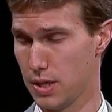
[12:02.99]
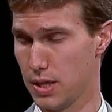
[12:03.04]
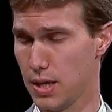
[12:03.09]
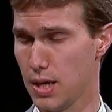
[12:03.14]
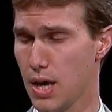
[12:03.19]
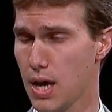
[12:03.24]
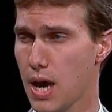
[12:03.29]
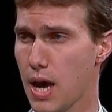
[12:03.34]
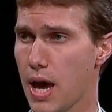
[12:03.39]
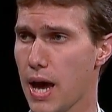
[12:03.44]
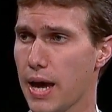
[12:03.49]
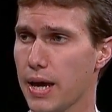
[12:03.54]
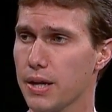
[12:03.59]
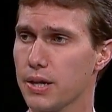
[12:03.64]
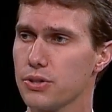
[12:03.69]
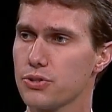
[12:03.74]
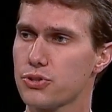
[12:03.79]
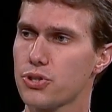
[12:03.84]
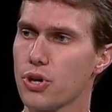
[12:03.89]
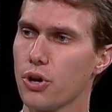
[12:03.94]
Right.
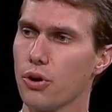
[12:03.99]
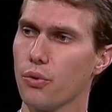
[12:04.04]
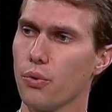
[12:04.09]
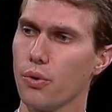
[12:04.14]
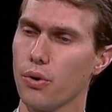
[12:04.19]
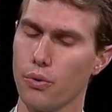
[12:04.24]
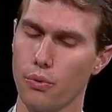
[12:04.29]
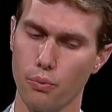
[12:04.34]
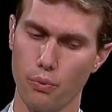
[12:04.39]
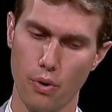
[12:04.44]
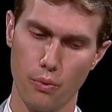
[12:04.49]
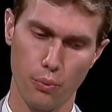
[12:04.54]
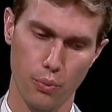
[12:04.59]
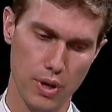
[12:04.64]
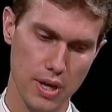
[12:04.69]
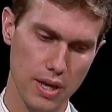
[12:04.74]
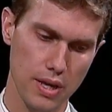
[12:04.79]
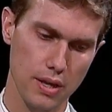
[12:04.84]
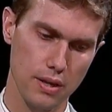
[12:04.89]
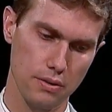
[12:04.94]
And so what
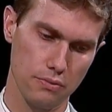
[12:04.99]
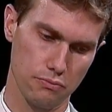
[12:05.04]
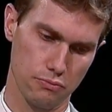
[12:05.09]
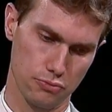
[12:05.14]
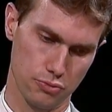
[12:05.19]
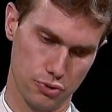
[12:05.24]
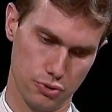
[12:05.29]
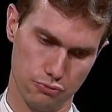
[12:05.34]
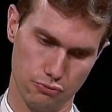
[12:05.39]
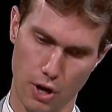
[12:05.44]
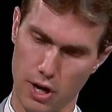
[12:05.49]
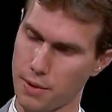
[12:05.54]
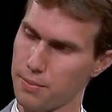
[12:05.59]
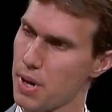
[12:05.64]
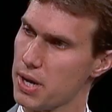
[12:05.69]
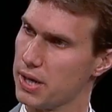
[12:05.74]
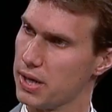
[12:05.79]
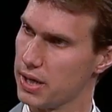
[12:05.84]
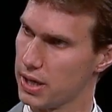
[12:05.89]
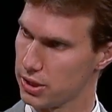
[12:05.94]
we
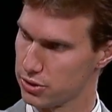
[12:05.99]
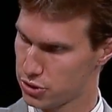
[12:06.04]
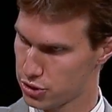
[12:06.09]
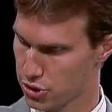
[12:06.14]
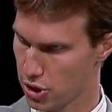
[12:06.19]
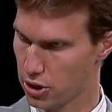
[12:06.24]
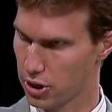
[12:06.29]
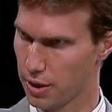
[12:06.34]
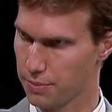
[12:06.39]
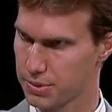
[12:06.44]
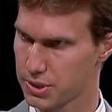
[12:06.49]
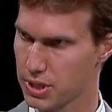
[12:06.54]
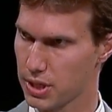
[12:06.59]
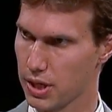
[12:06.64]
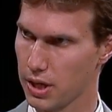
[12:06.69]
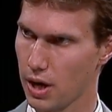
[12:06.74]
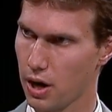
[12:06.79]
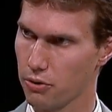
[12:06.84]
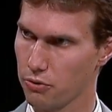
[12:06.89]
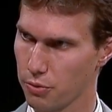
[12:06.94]
recommended in Startup
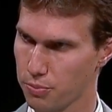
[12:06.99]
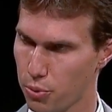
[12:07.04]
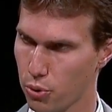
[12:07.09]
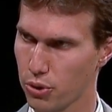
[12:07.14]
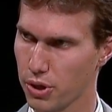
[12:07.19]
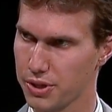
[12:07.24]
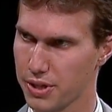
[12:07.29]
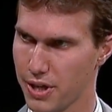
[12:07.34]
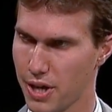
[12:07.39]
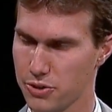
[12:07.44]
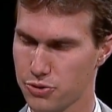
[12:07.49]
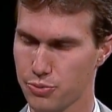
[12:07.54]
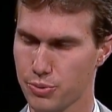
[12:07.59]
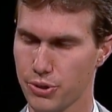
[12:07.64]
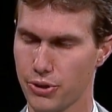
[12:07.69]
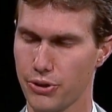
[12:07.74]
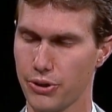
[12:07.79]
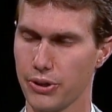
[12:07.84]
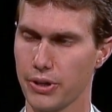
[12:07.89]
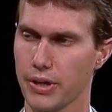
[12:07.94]
City, our report on the
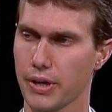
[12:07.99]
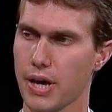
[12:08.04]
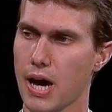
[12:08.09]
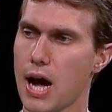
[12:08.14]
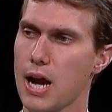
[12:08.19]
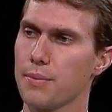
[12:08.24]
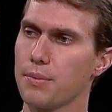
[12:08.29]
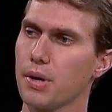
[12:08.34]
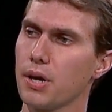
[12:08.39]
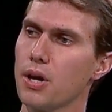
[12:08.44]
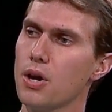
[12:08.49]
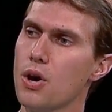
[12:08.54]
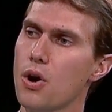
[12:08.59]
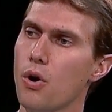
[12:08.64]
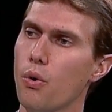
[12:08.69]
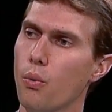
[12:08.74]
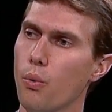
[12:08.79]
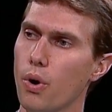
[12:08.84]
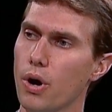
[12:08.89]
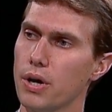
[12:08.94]
entrepreneurial economy,
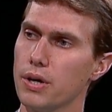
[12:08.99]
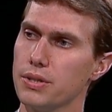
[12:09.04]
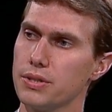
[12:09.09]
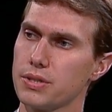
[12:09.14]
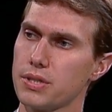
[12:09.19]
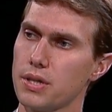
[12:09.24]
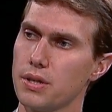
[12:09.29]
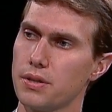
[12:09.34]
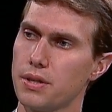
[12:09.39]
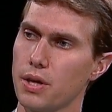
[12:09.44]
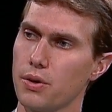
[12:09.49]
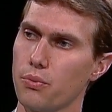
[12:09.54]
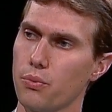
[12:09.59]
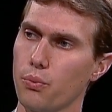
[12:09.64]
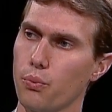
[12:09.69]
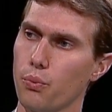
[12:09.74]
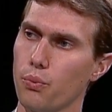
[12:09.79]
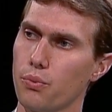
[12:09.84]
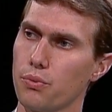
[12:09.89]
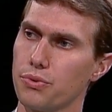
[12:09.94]
was that
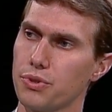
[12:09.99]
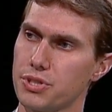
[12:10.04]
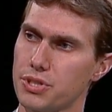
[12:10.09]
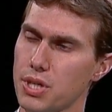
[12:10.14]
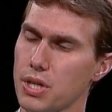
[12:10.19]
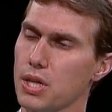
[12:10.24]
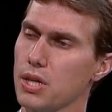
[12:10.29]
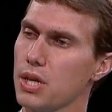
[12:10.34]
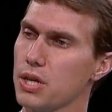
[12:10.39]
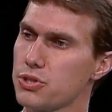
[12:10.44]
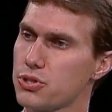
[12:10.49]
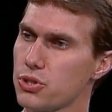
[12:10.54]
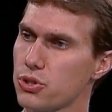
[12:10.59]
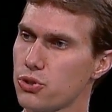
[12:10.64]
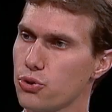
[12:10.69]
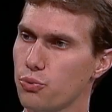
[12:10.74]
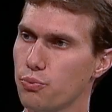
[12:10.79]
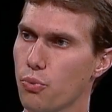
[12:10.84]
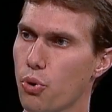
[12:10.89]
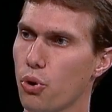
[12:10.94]
the city needs to
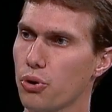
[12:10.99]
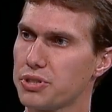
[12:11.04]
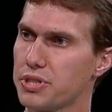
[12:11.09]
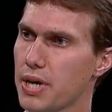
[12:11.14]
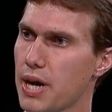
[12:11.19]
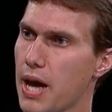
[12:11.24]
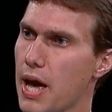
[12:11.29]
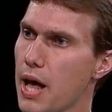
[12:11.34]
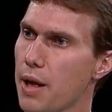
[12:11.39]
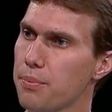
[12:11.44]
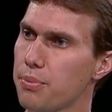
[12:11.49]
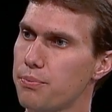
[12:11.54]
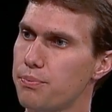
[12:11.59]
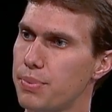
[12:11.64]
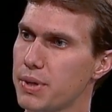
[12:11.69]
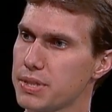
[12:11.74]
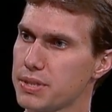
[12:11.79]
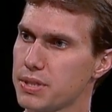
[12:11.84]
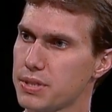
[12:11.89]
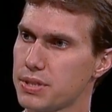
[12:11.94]
do more to help
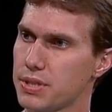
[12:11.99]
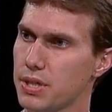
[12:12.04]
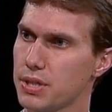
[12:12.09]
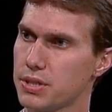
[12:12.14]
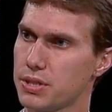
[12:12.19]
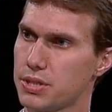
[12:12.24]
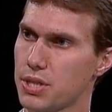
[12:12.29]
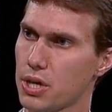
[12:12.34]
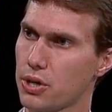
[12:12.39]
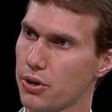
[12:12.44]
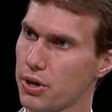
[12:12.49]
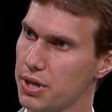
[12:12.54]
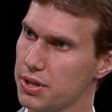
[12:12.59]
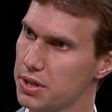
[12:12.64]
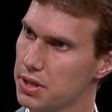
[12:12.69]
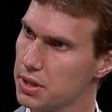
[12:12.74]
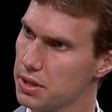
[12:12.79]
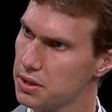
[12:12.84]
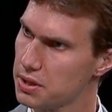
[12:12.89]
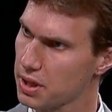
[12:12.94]
businesses that are
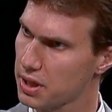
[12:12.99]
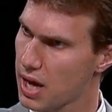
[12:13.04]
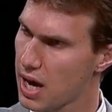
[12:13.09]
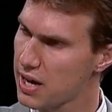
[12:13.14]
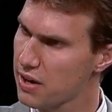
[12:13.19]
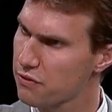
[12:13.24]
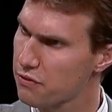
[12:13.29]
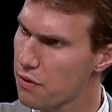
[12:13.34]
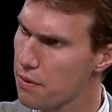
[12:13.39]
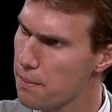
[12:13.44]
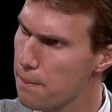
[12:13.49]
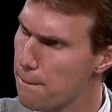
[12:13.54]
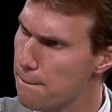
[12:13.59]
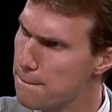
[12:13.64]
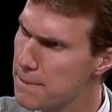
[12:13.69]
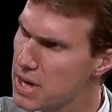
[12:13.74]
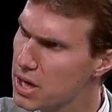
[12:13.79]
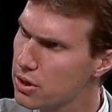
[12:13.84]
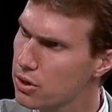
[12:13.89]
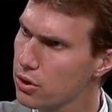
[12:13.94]
in the kind of
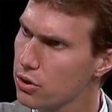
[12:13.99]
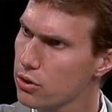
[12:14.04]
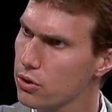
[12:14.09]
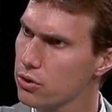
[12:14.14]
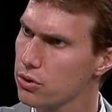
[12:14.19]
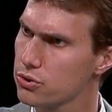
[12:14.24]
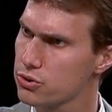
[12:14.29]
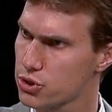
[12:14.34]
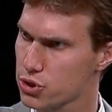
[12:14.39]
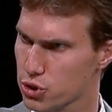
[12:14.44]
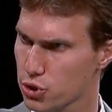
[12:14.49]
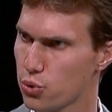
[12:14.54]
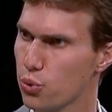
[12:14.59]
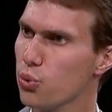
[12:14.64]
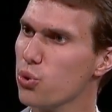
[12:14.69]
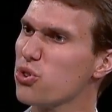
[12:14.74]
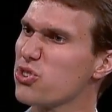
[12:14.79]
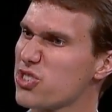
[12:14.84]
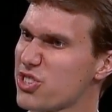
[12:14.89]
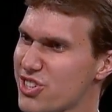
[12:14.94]
middle
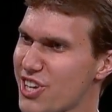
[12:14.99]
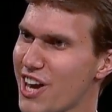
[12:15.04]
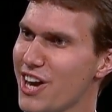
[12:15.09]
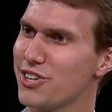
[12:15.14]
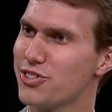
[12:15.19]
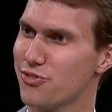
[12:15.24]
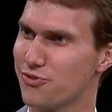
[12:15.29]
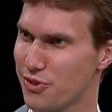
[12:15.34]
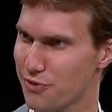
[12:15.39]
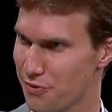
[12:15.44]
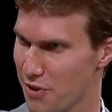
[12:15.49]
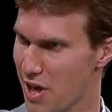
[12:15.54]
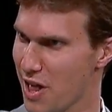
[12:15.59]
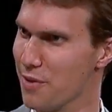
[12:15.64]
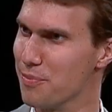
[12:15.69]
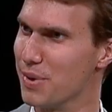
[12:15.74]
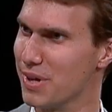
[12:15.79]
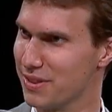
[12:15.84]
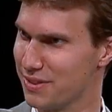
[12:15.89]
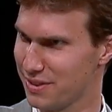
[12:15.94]
school stage of
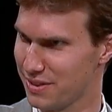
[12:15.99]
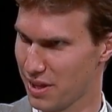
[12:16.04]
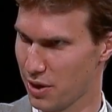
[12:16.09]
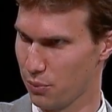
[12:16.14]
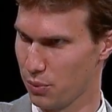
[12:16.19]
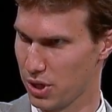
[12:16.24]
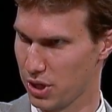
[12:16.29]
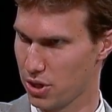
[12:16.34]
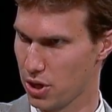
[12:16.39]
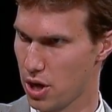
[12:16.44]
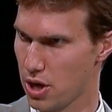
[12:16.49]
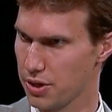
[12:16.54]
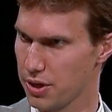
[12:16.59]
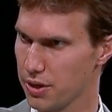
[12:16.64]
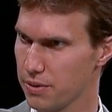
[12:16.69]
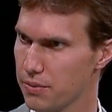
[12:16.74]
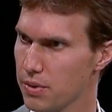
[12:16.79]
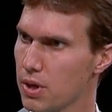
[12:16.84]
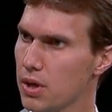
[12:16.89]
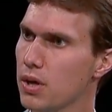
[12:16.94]
development that we called
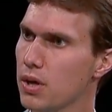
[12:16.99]
it.